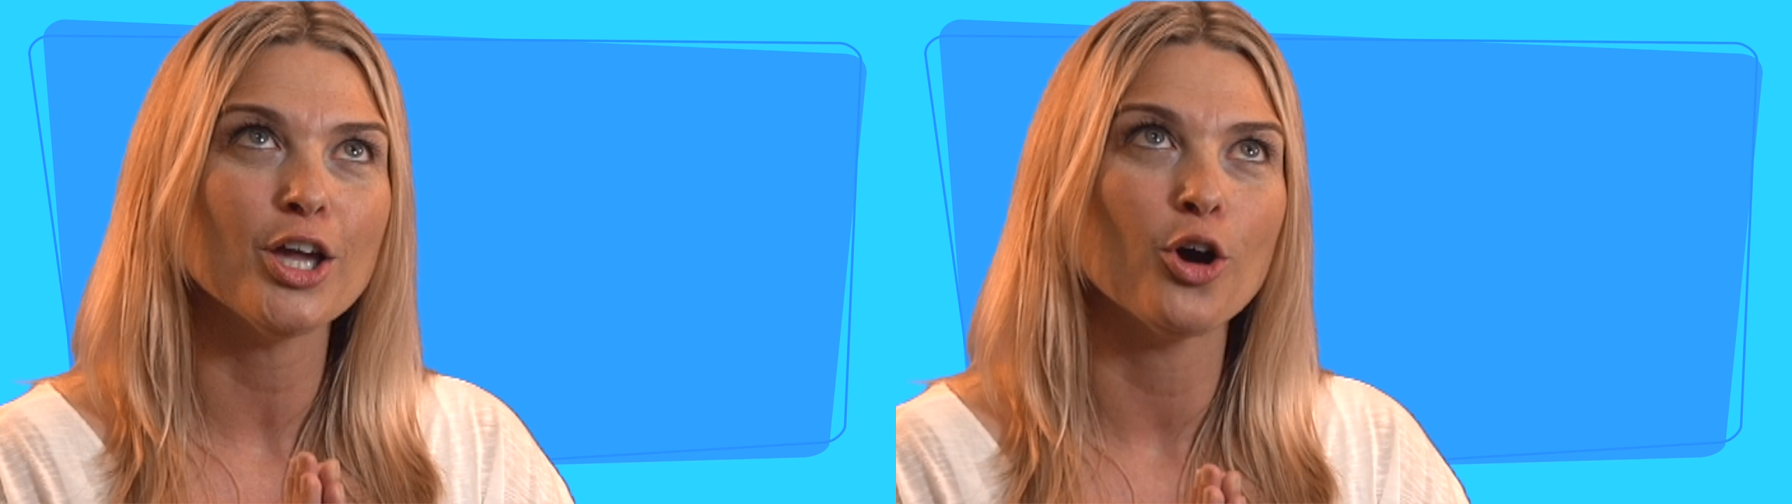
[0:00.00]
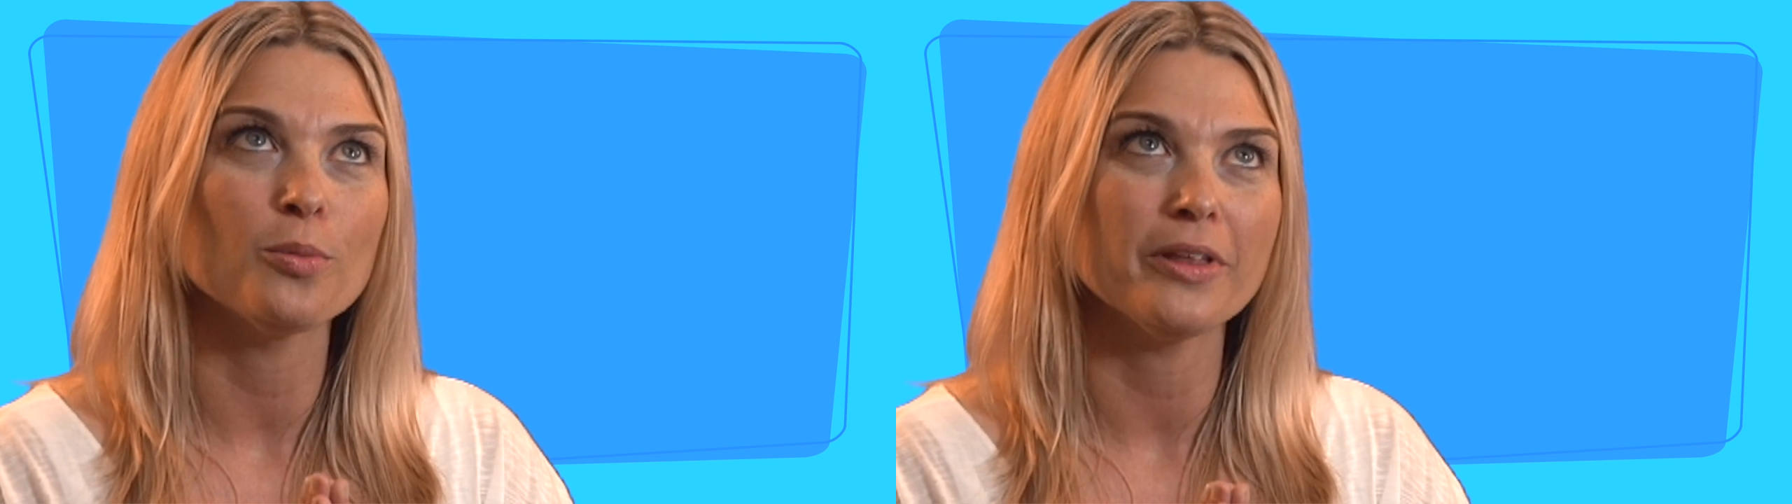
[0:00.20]

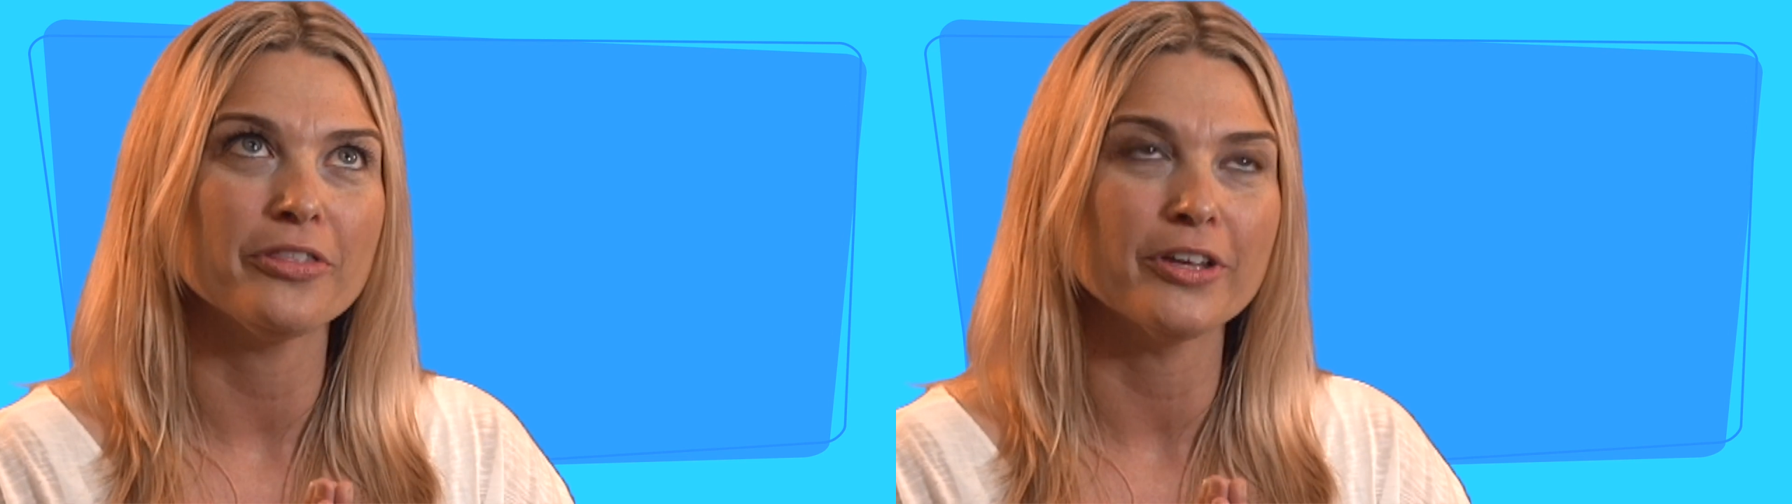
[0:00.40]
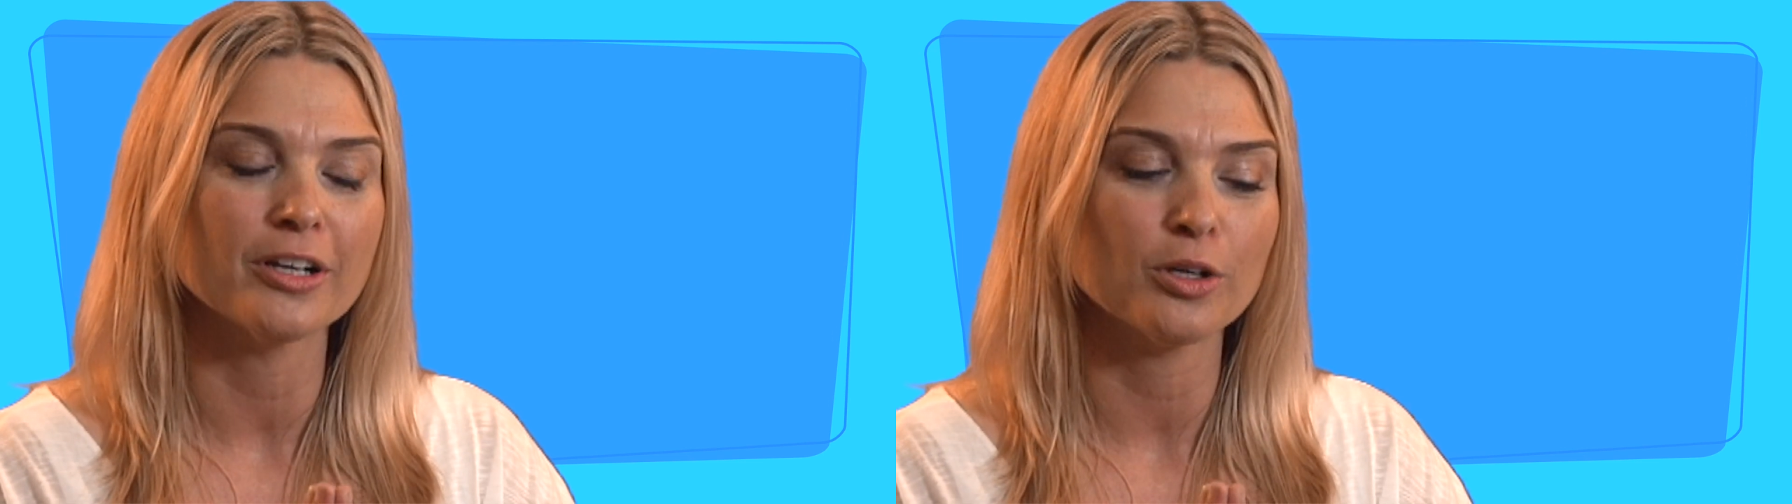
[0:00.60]
hope
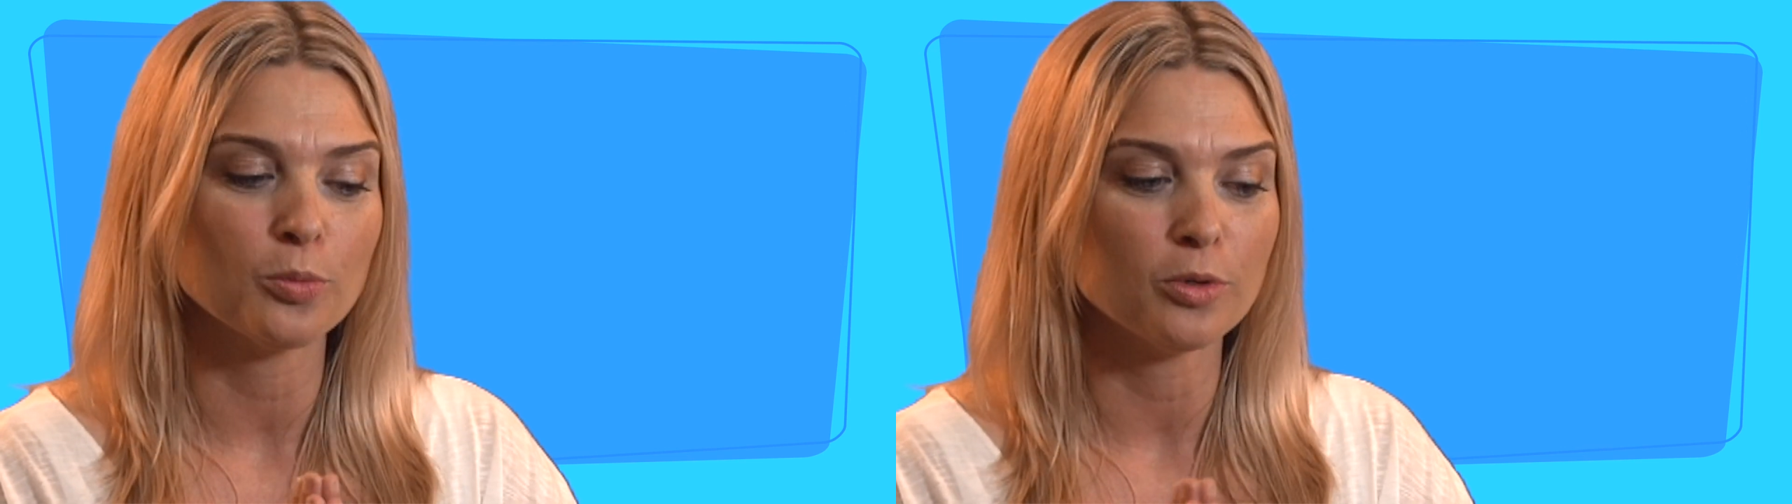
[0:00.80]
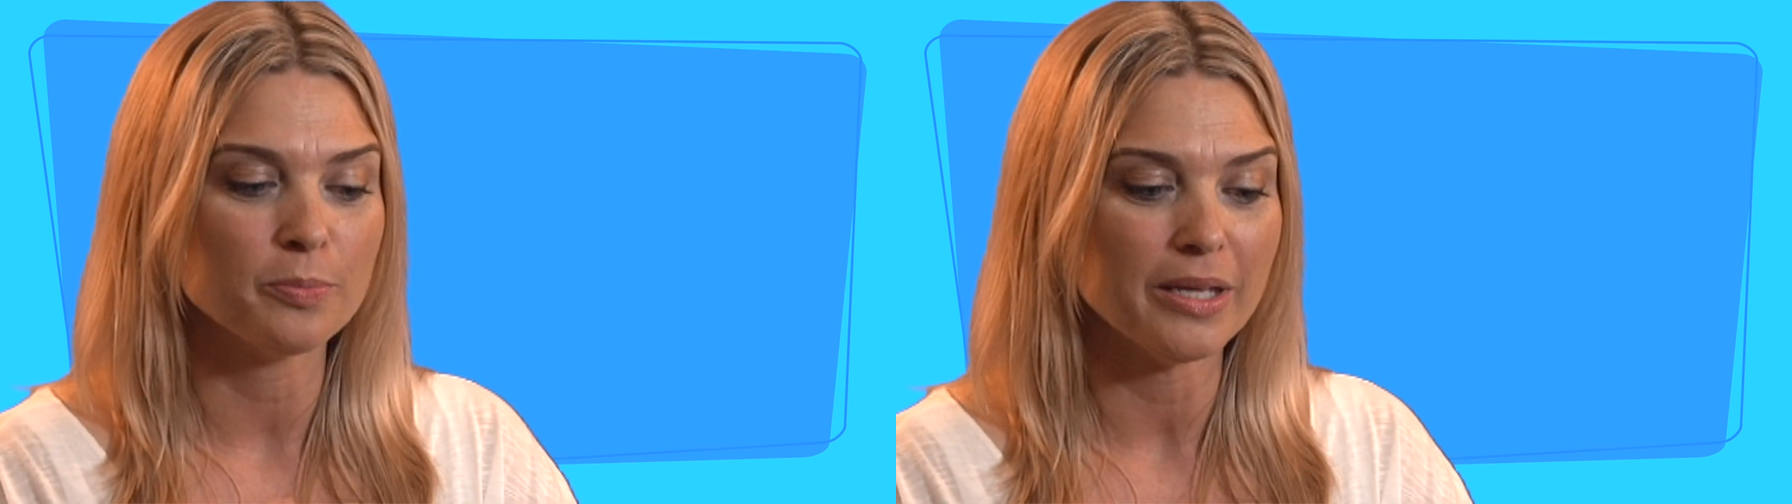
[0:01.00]
that there
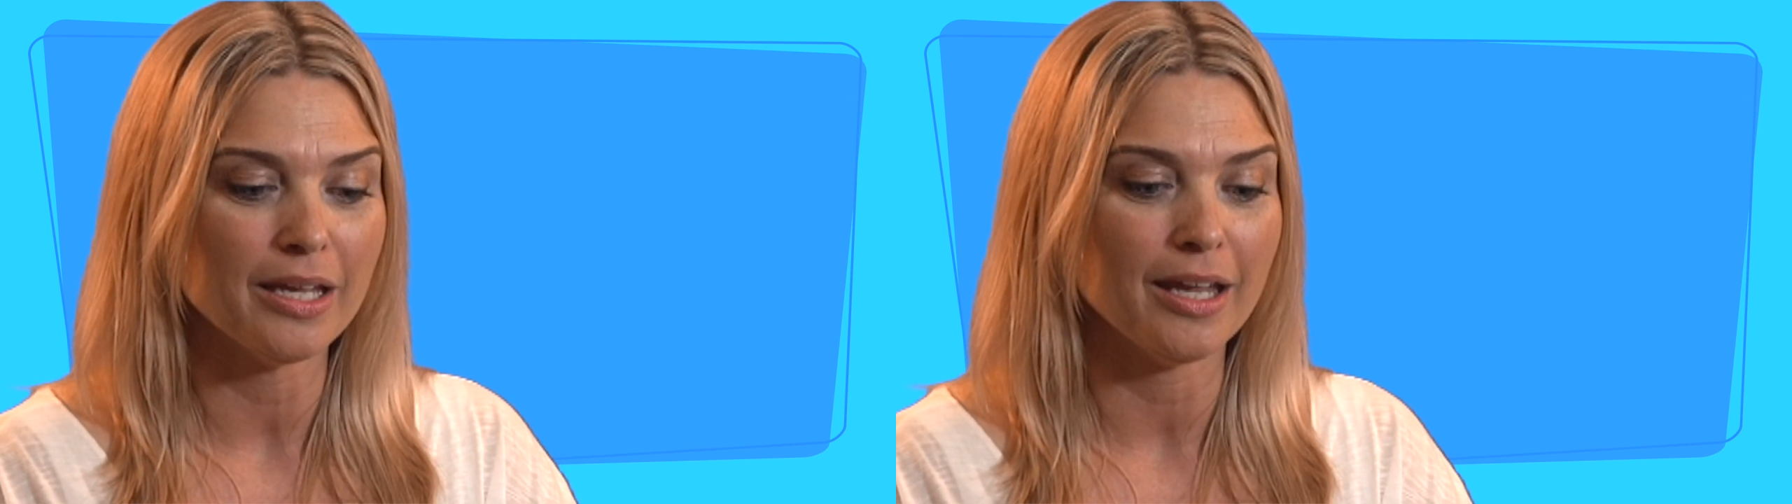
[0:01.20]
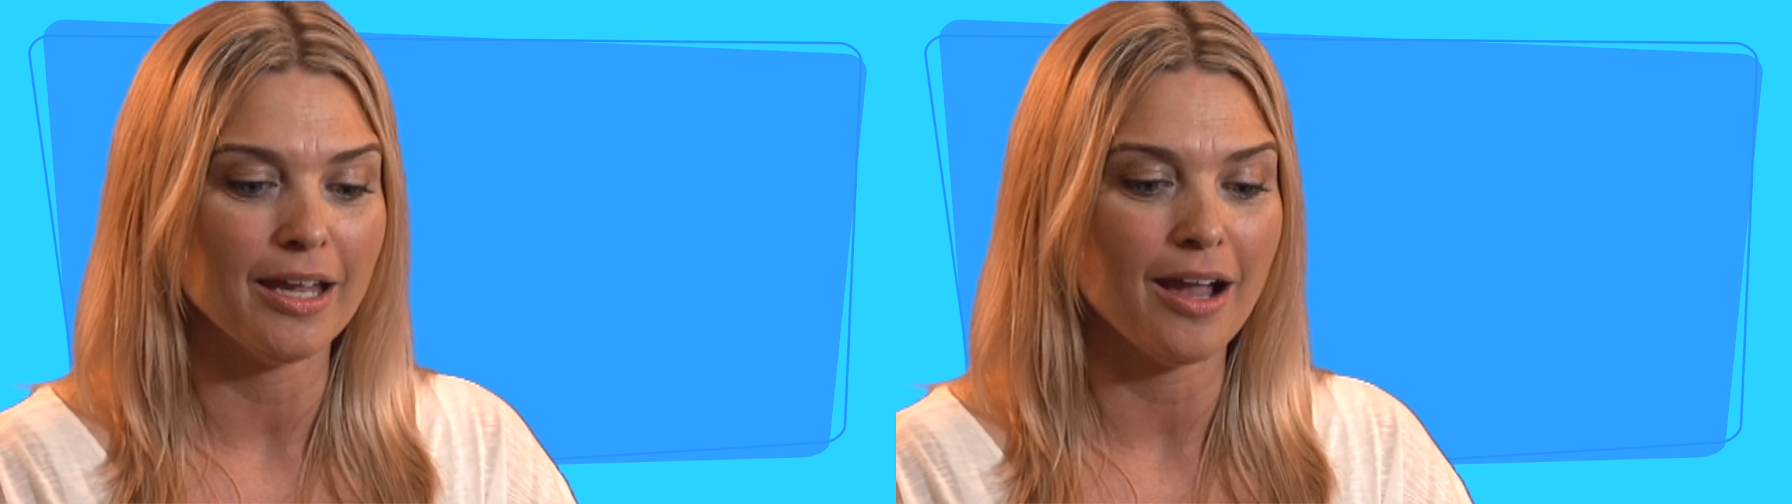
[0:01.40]
will
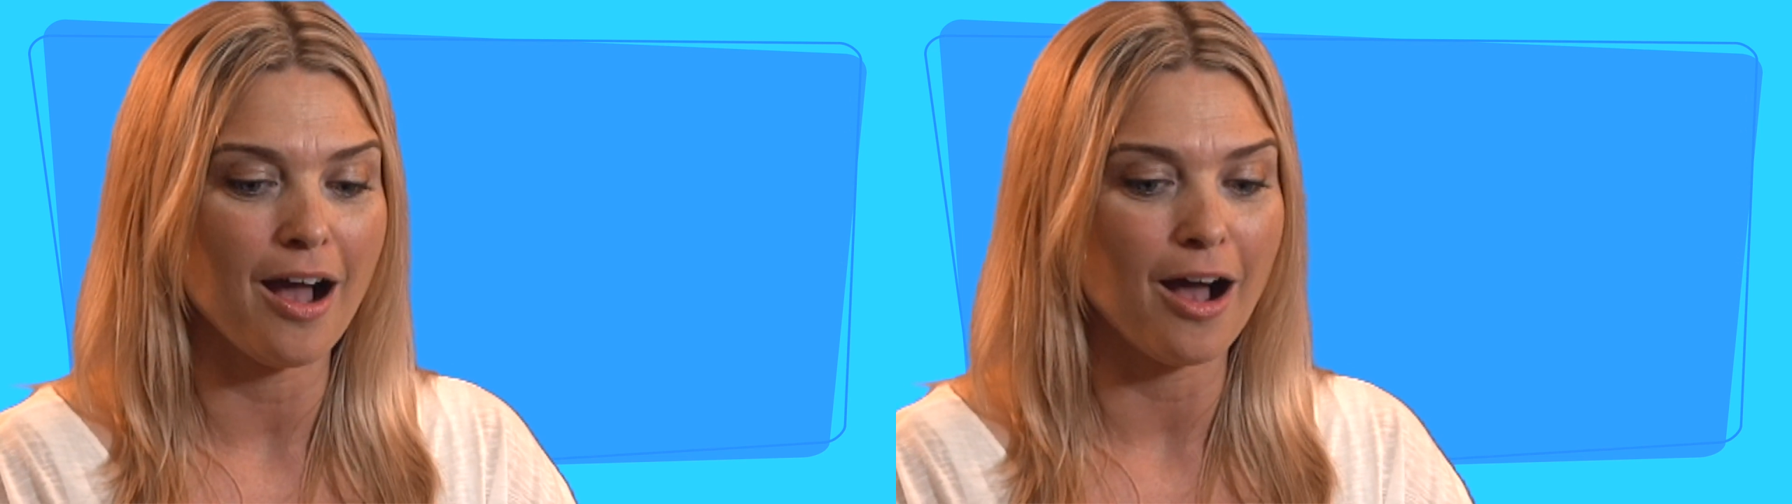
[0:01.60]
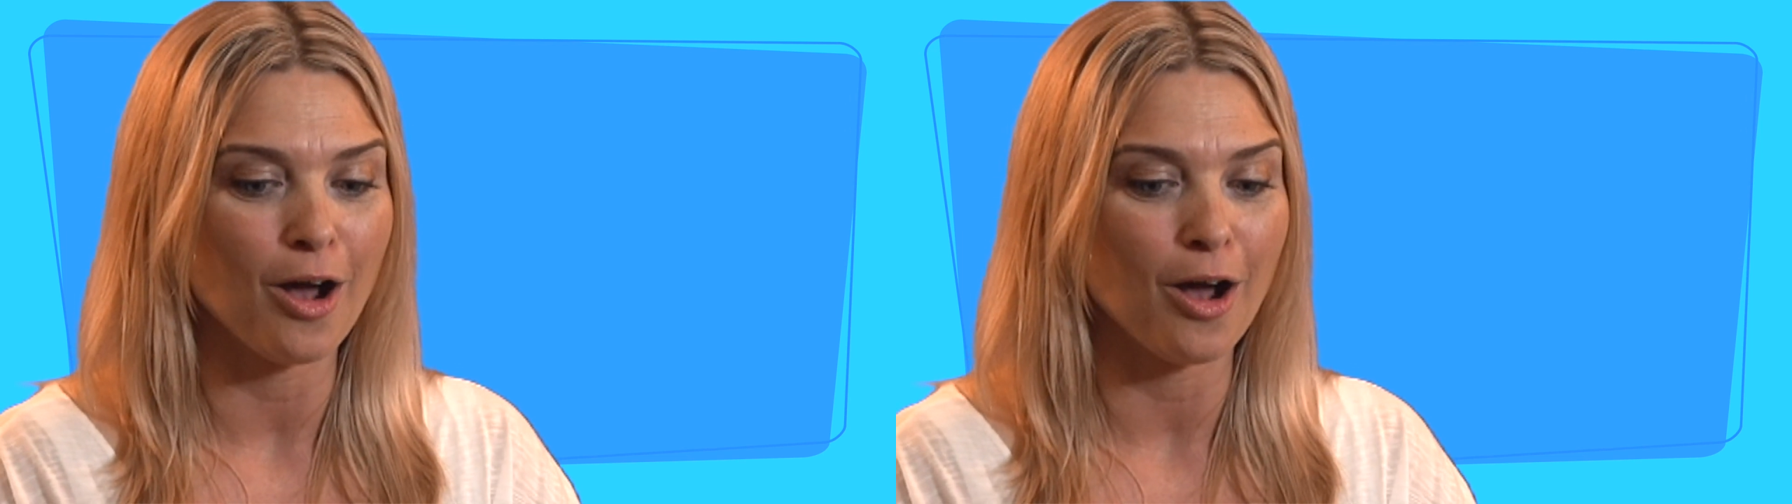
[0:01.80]
be